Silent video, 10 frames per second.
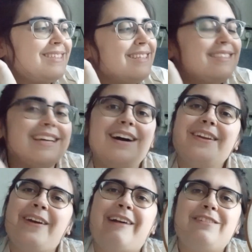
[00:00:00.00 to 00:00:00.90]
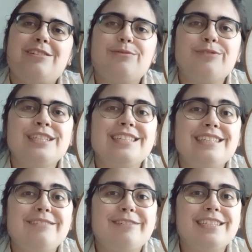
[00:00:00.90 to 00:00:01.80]
So you have those
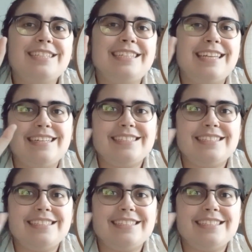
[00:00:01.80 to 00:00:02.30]
really ninja